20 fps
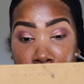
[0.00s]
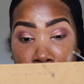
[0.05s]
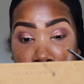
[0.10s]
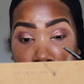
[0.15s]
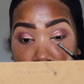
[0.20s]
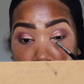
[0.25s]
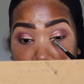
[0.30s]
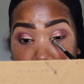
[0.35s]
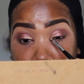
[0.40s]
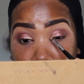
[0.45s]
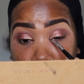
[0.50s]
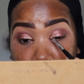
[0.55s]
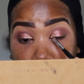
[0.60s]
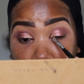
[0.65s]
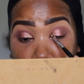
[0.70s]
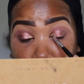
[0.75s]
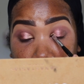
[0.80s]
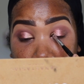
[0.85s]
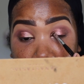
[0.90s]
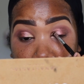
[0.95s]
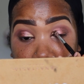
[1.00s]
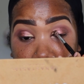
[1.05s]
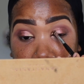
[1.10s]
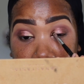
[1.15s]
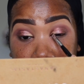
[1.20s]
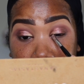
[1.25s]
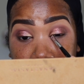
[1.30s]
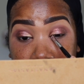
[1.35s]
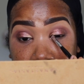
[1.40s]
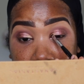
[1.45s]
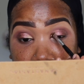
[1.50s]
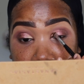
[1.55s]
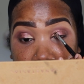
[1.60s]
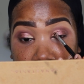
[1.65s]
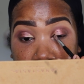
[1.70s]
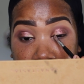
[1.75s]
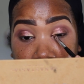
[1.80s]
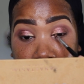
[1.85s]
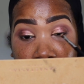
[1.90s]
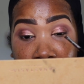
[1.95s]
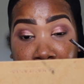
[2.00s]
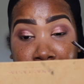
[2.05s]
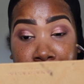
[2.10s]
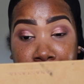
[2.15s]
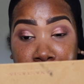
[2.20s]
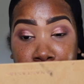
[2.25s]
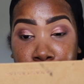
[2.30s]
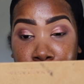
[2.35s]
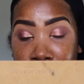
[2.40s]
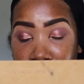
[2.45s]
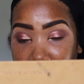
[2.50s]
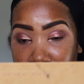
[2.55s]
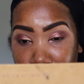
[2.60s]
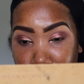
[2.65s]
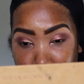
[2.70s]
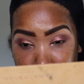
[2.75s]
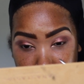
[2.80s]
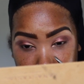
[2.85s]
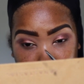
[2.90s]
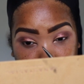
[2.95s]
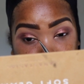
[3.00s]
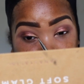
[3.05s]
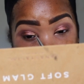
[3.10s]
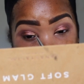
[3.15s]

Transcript: And one of the things that I did find a